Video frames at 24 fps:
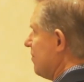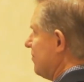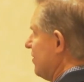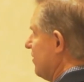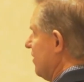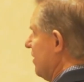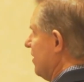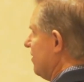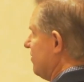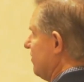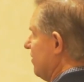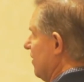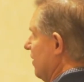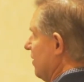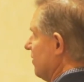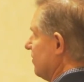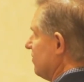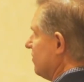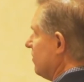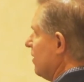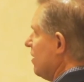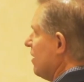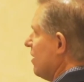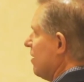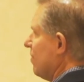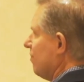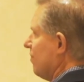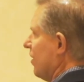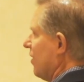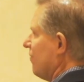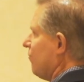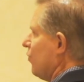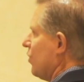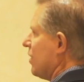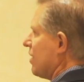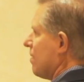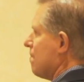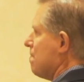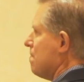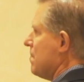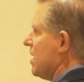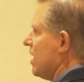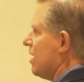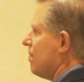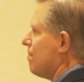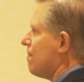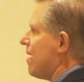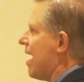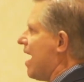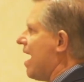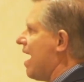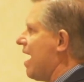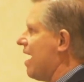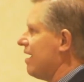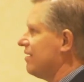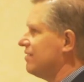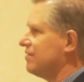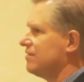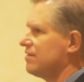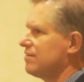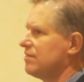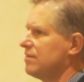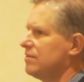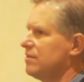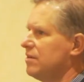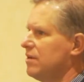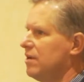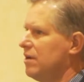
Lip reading: it is this. But if we can minimize